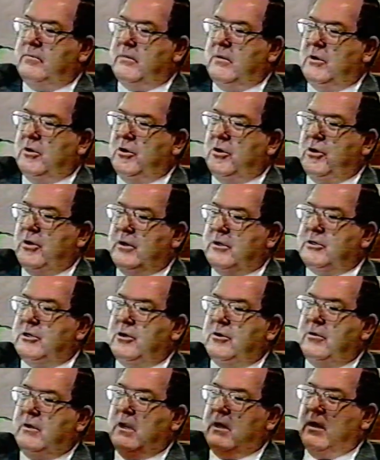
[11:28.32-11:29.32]
hook to
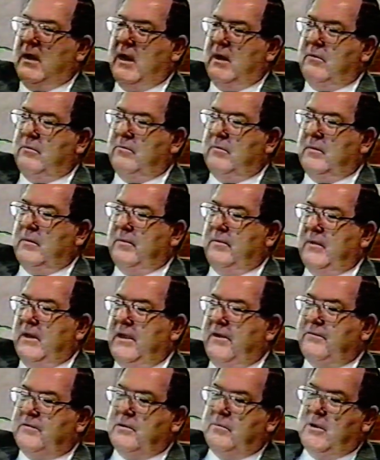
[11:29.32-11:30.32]
it and lift
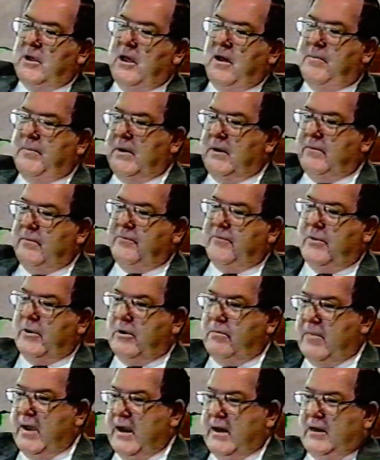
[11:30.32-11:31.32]
them up and put them
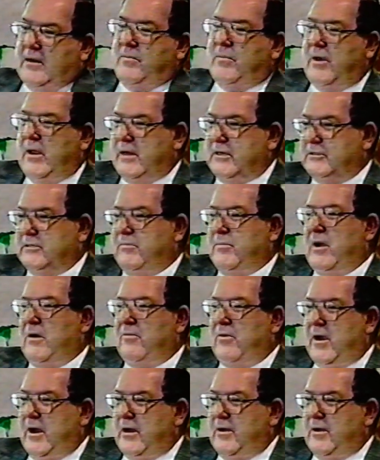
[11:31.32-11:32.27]
back in place. Am I right on